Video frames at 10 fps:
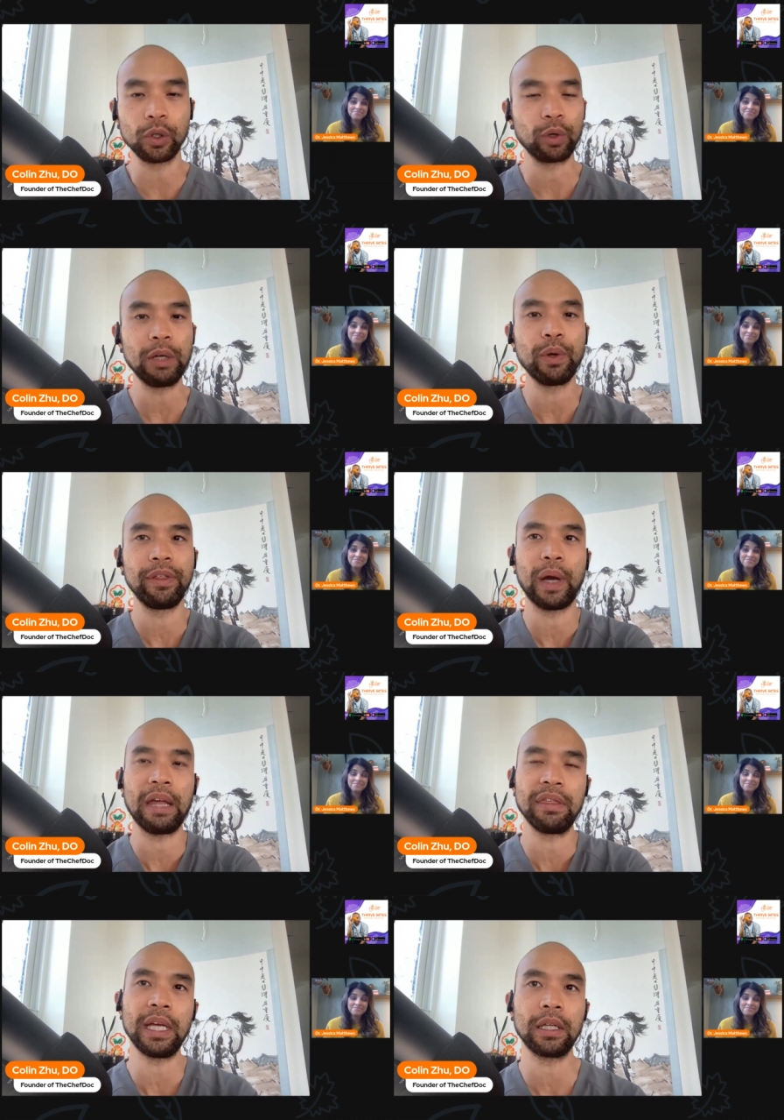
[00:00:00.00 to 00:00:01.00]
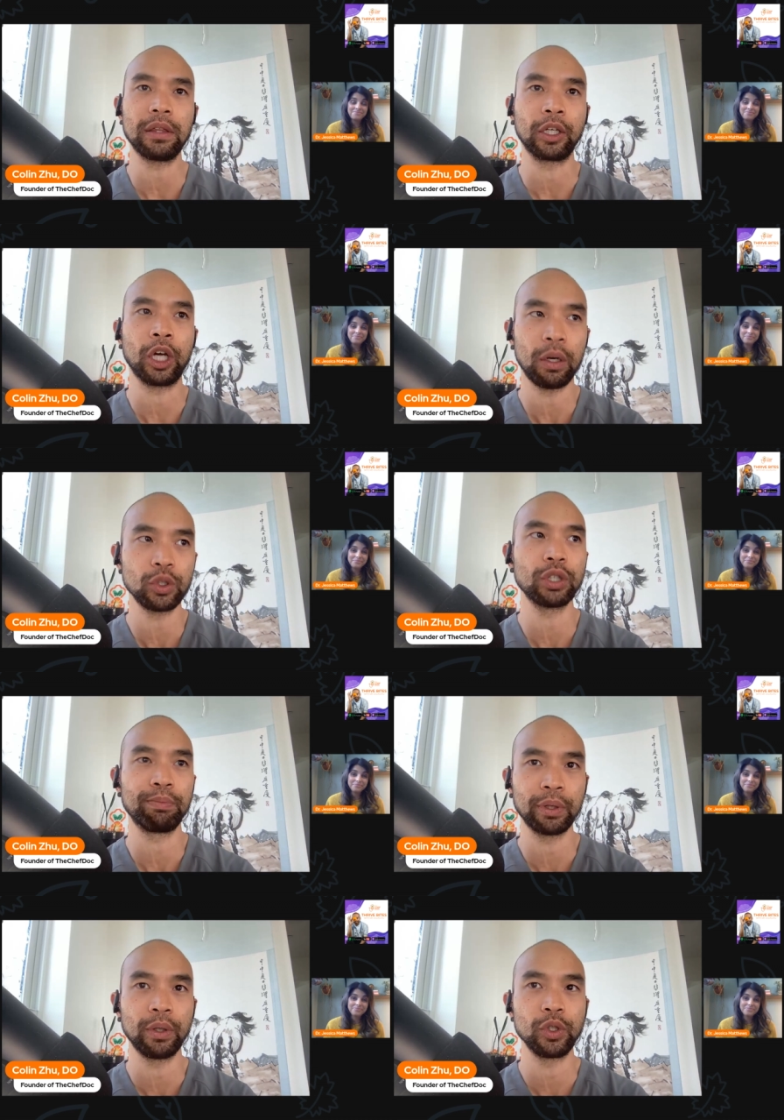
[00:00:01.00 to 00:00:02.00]
agree with you i think the coach
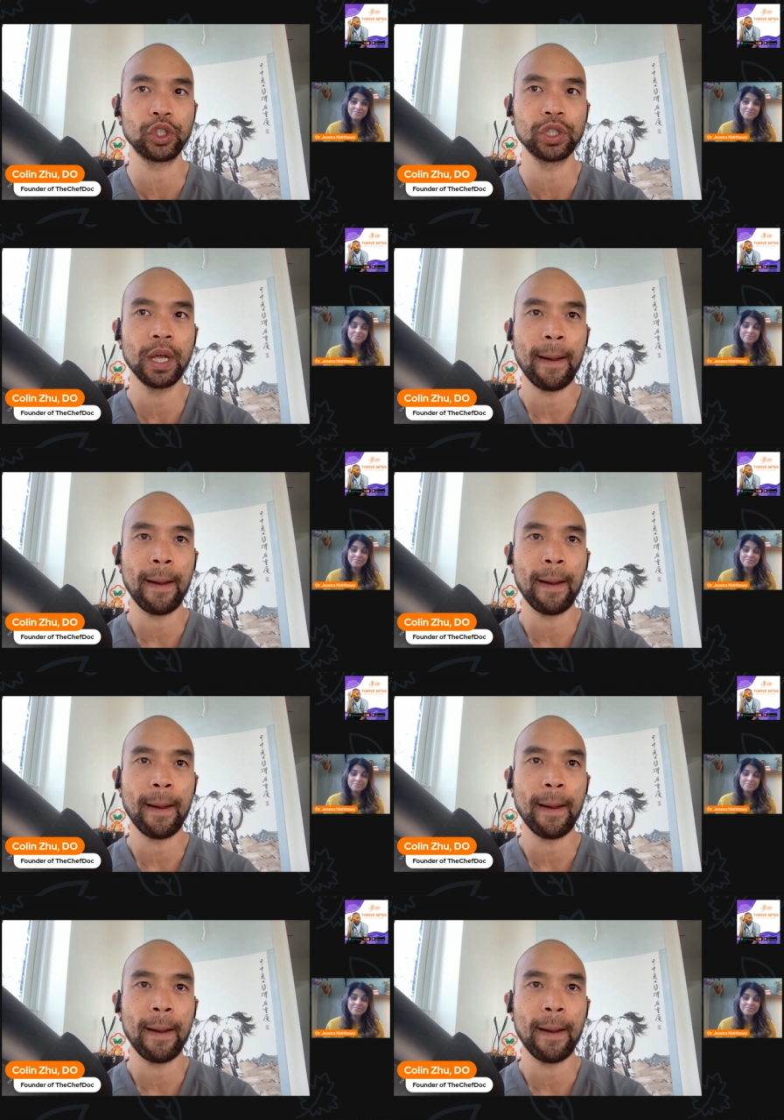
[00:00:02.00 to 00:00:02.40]
approach